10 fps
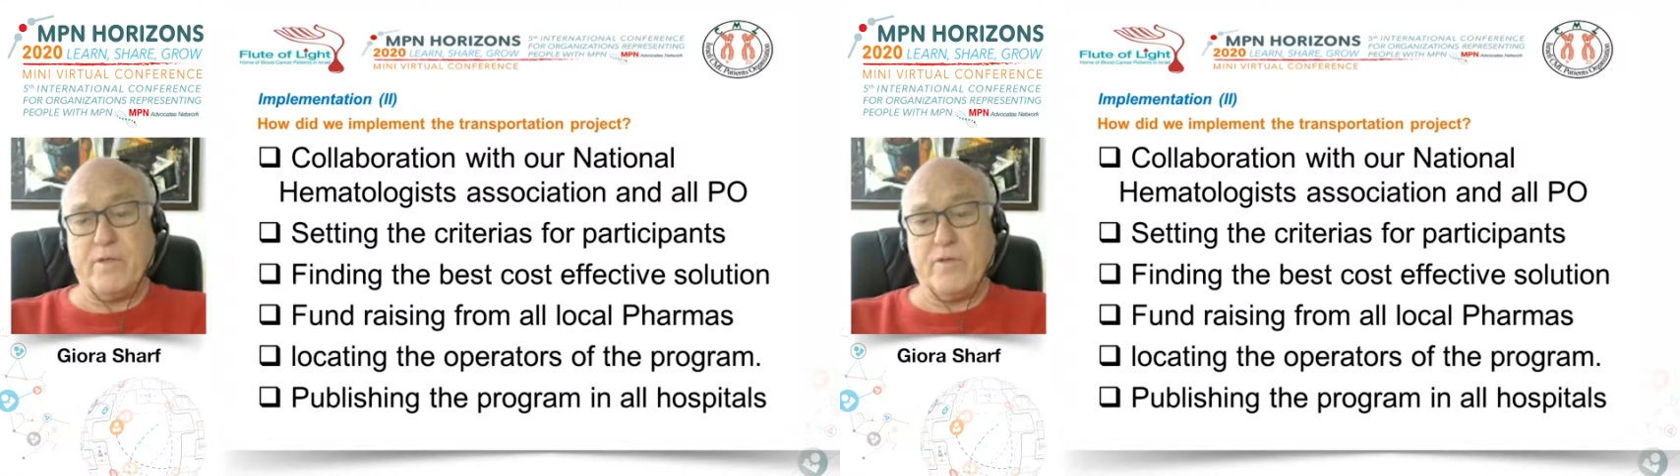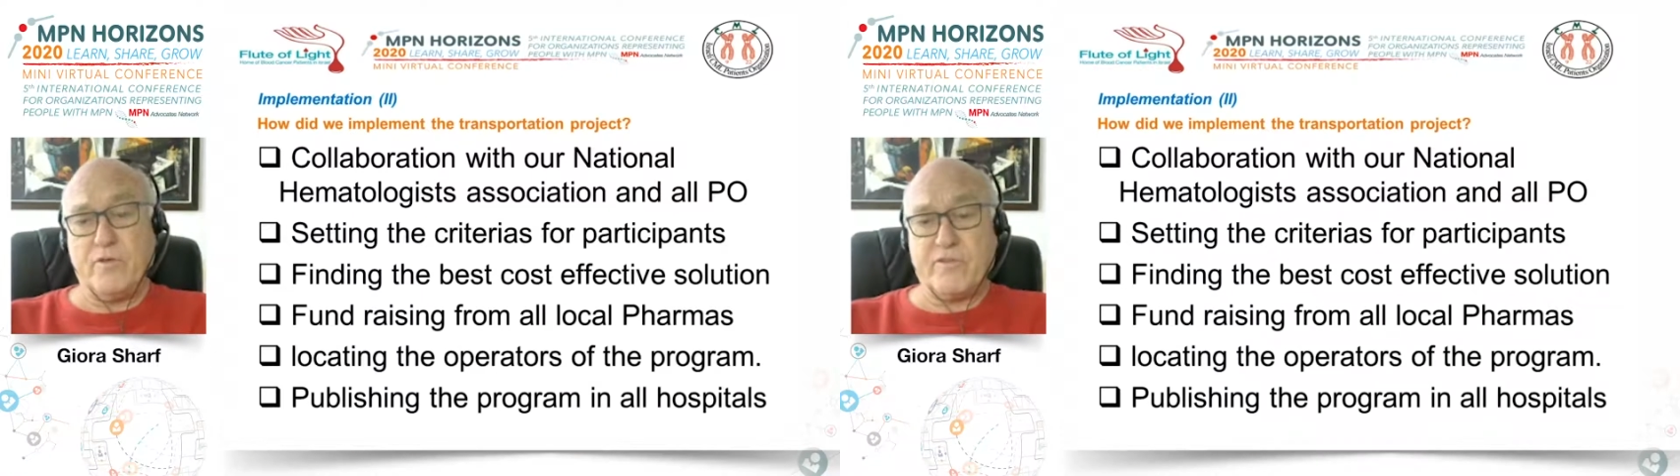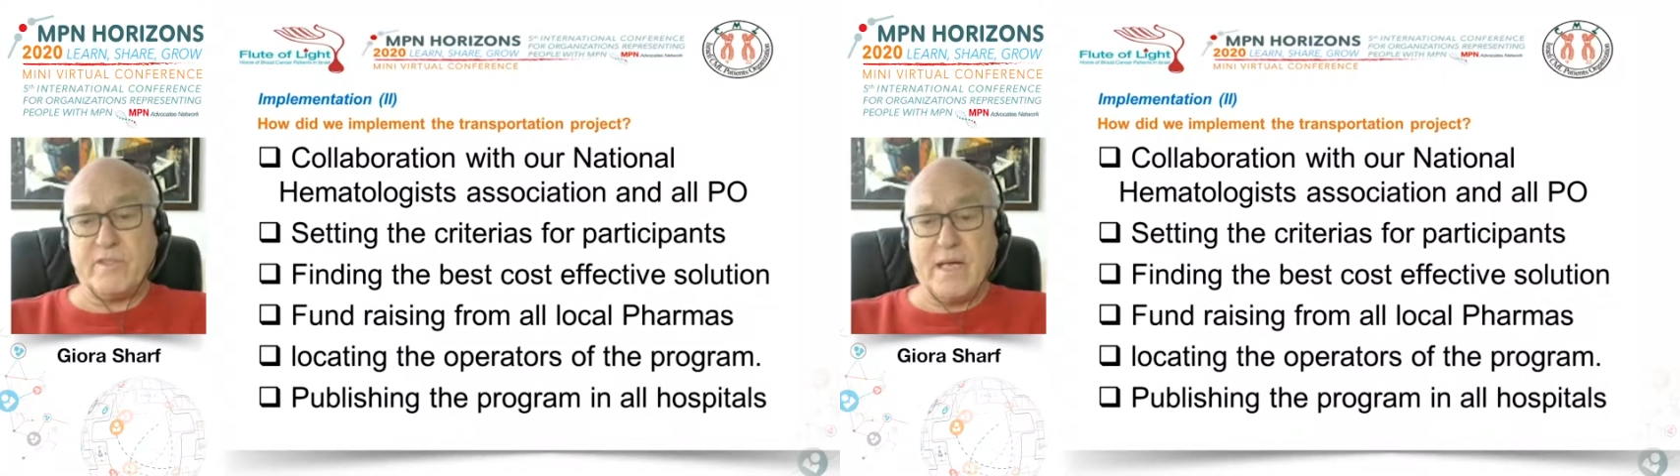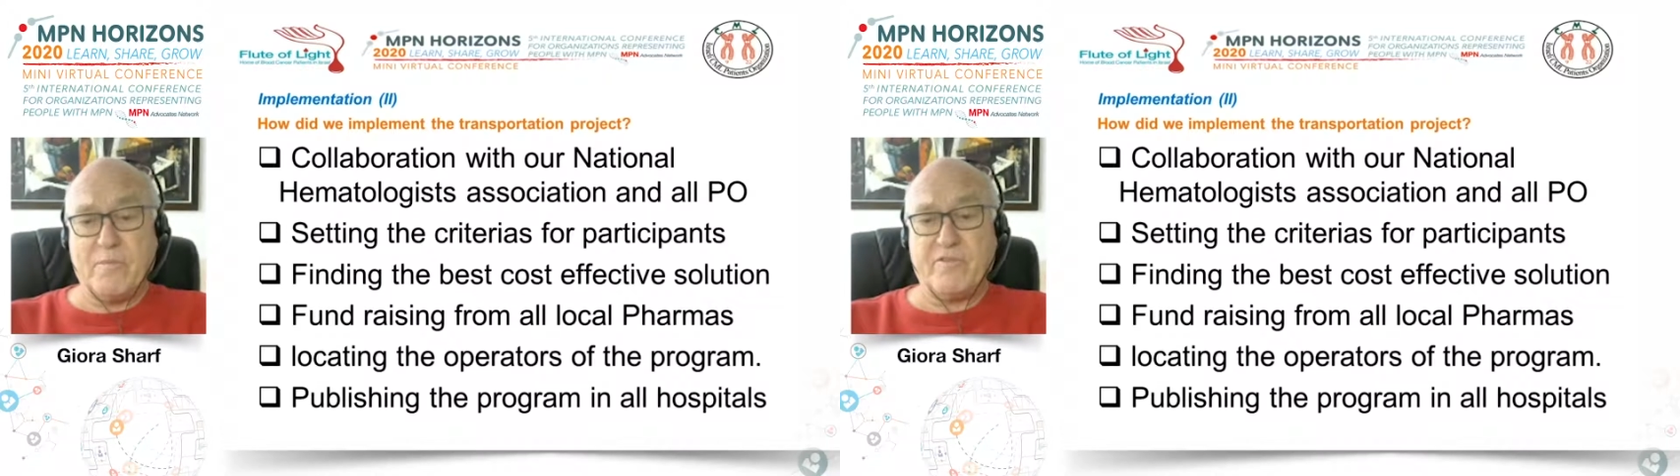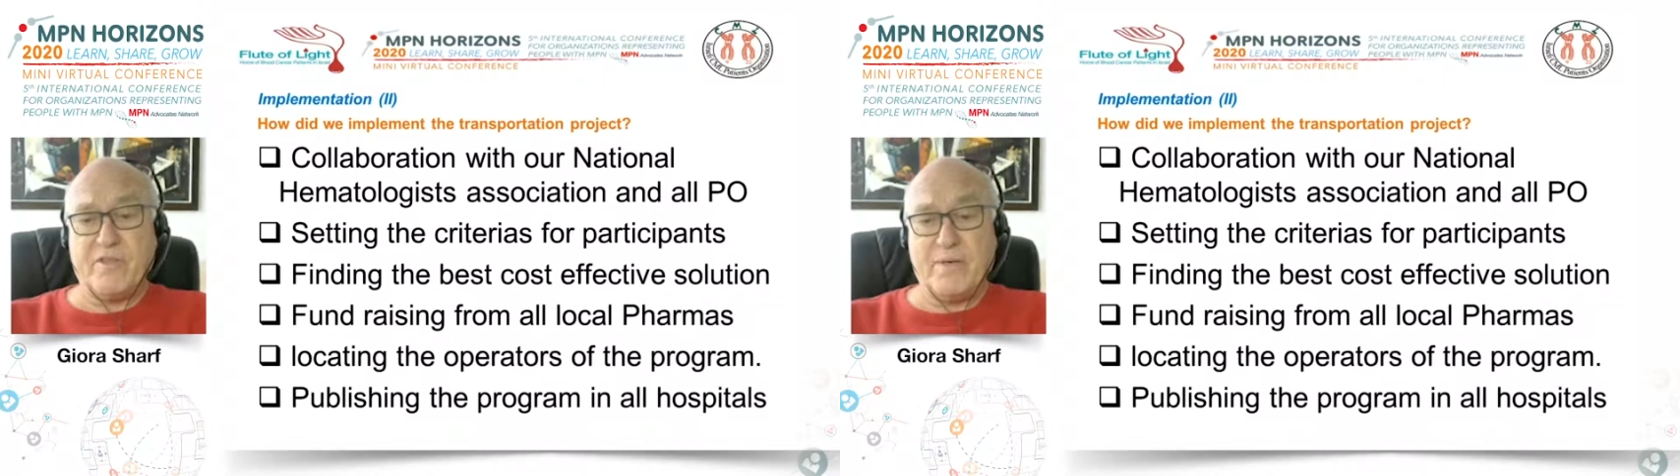You know, some
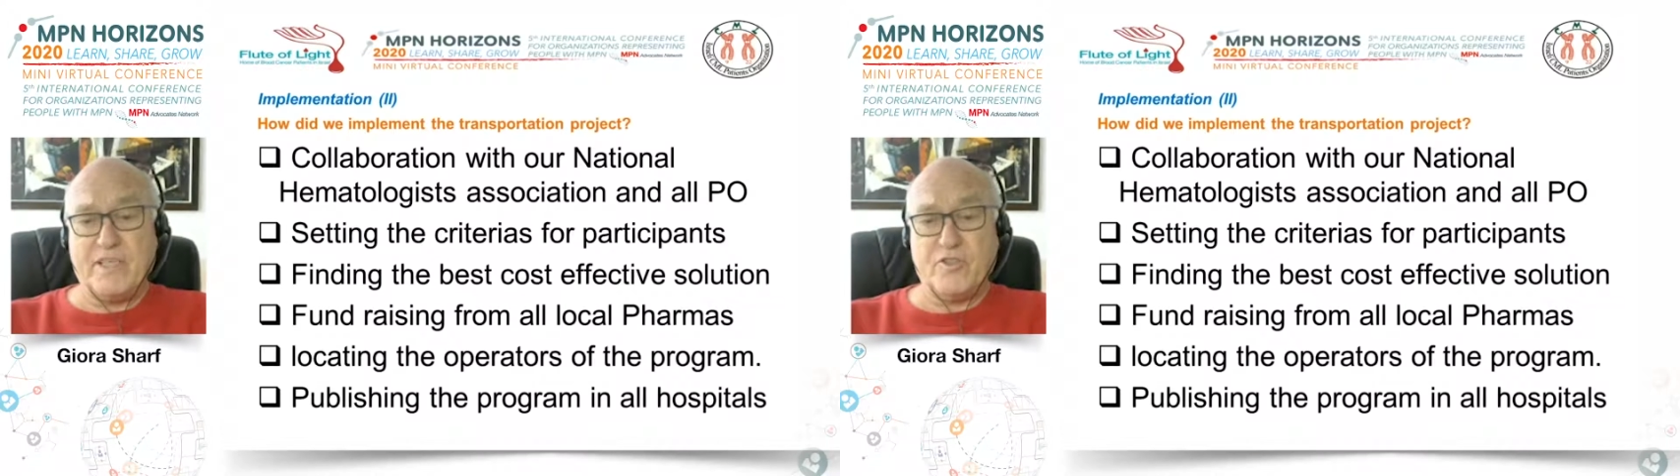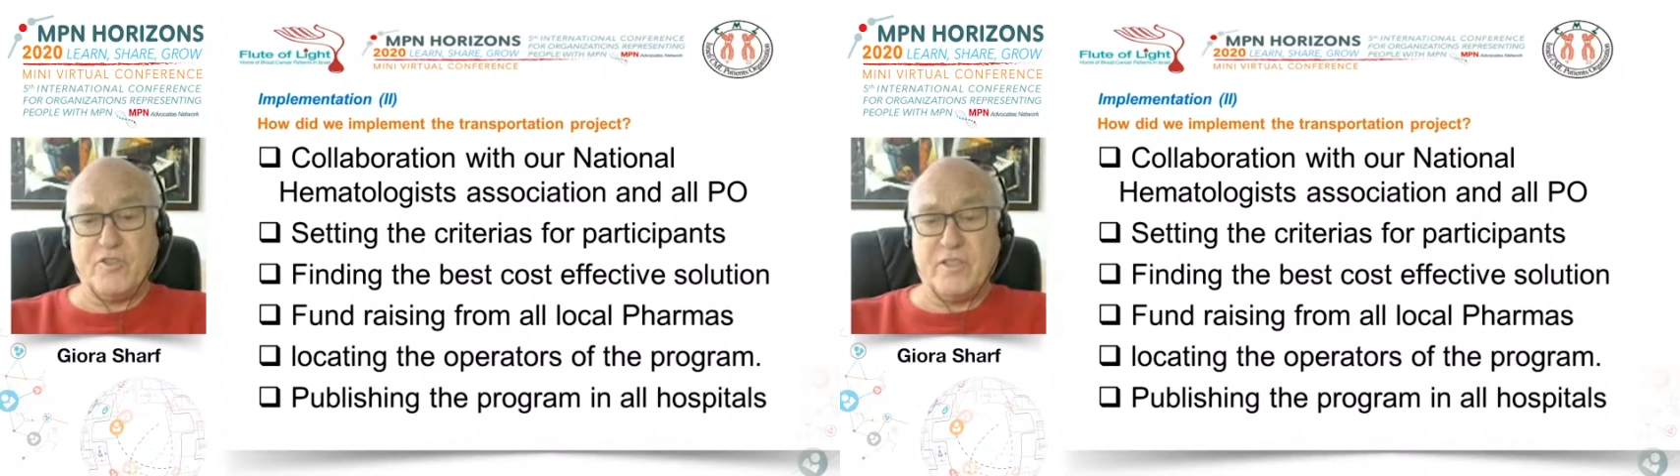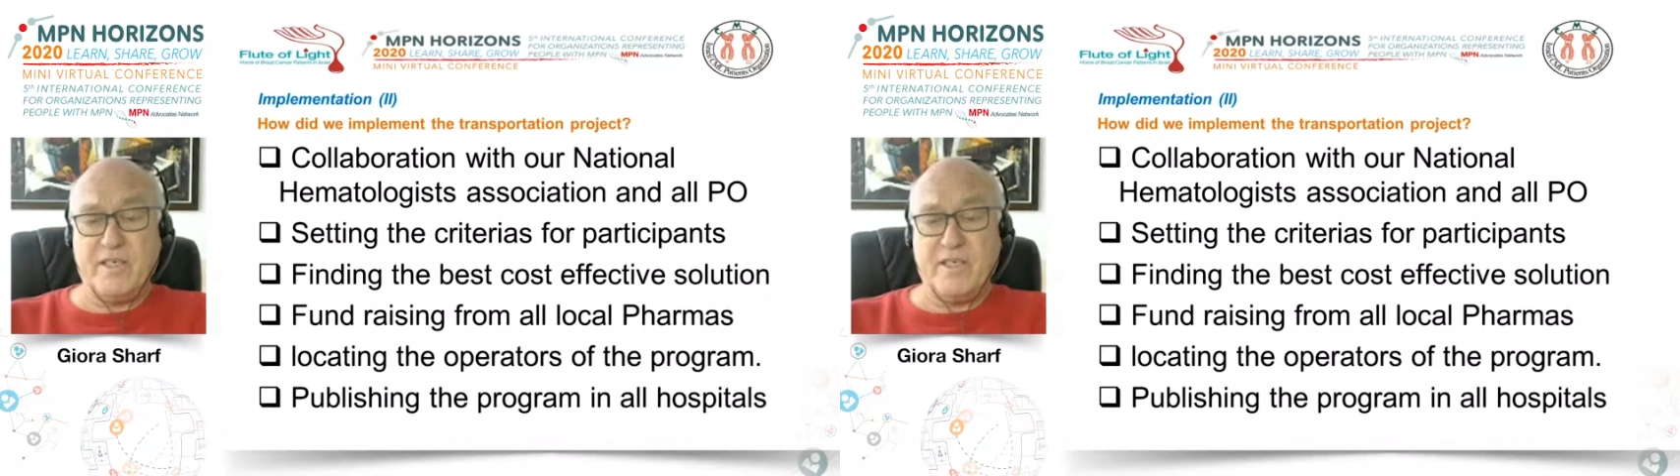of the patients